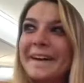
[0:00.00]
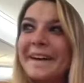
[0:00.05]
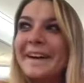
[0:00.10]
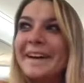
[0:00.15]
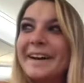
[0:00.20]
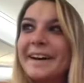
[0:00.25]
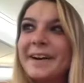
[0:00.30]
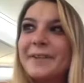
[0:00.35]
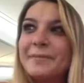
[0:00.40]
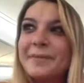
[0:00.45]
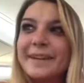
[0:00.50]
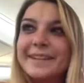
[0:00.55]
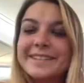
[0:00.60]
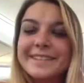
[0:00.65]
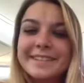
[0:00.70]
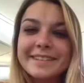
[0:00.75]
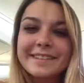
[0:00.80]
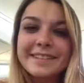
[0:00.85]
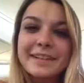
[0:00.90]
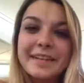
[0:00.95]
Uh,
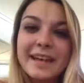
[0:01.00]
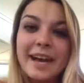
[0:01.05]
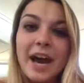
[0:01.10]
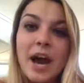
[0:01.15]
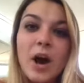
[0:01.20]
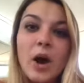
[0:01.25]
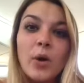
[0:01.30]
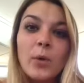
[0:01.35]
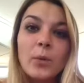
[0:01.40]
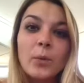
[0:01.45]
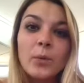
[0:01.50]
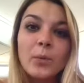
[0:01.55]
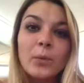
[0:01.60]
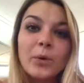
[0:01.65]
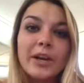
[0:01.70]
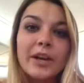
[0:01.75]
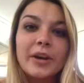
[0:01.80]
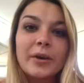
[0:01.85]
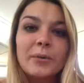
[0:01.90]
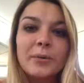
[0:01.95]
basically,
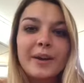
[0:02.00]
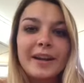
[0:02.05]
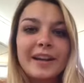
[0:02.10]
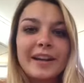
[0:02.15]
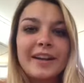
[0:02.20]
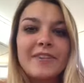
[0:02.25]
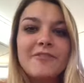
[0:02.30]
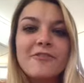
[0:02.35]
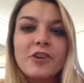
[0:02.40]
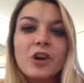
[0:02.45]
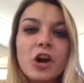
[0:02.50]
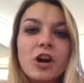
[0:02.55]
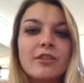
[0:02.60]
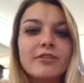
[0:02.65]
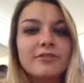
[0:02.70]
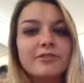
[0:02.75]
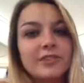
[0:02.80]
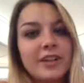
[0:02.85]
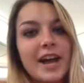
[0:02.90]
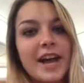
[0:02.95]
we are waiting for our
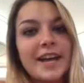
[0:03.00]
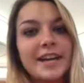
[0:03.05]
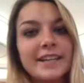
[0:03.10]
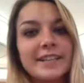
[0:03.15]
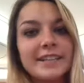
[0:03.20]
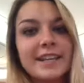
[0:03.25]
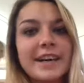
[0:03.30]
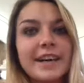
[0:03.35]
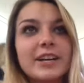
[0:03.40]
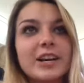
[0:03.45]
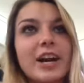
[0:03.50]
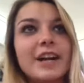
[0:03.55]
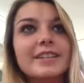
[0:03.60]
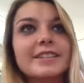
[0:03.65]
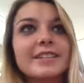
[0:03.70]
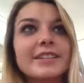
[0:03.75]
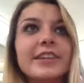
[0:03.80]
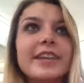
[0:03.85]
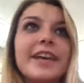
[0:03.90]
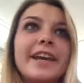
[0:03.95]
flight that got
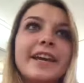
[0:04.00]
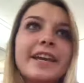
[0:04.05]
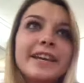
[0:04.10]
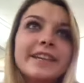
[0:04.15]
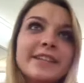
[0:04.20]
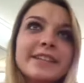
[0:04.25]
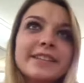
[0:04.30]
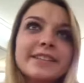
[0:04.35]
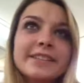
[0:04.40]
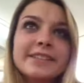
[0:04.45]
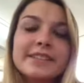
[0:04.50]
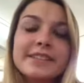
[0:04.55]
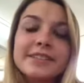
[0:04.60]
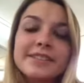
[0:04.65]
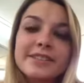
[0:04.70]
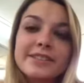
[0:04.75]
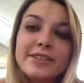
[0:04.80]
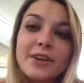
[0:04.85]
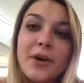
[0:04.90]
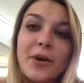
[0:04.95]
delayed.
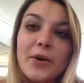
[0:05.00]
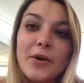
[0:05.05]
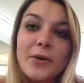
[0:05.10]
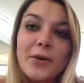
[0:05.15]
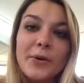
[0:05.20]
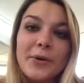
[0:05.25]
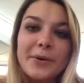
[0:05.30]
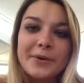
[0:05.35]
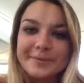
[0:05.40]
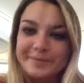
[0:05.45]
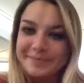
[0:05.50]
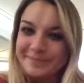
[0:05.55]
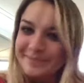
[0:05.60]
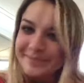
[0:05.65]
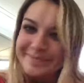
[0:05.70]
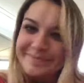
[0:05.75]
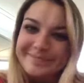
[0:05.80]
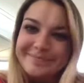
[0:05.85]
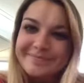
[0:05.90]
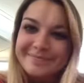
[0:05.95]
Again. So
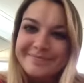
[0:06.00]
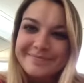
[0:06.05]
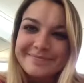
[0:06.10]
again.